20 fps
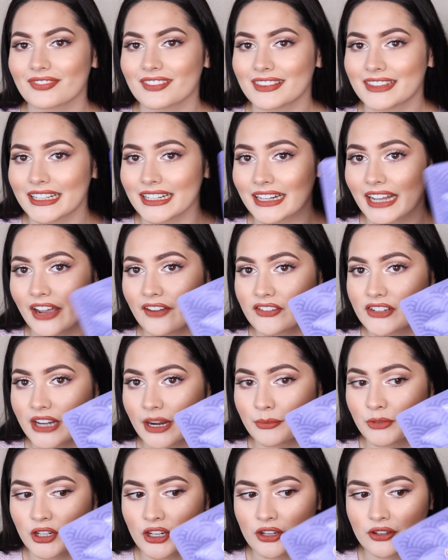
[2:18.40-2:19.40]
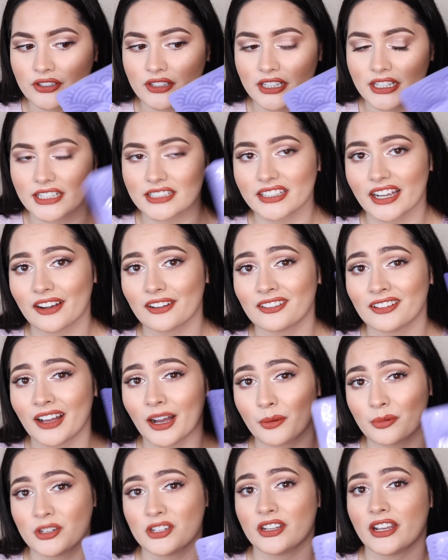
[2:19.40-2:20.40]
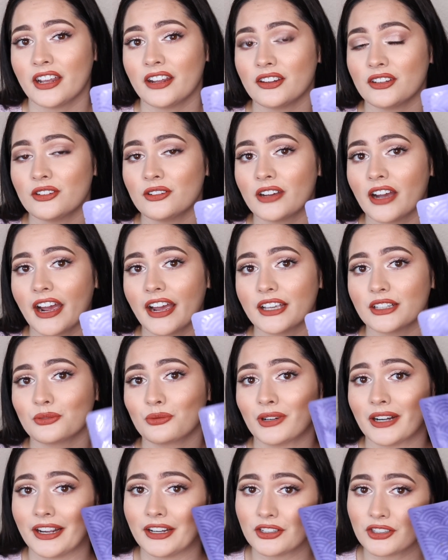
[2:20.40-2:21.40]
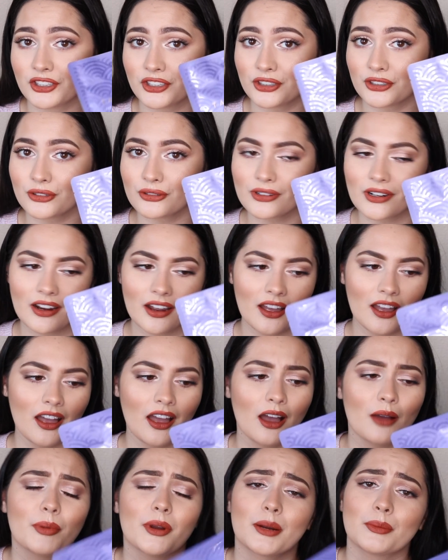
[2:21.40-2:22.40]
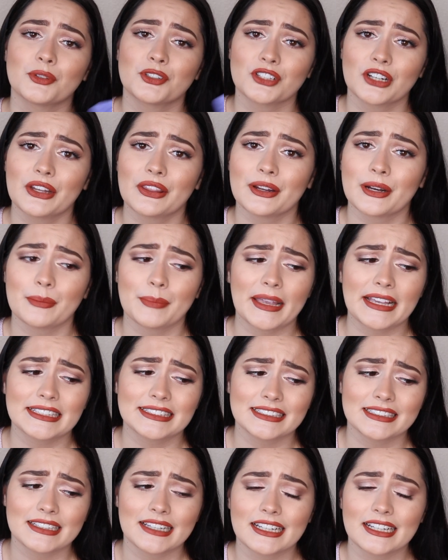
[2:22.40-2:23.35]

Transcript: Didn't have time to use these. I will update you guys when I do, but I'm sure they're amazing.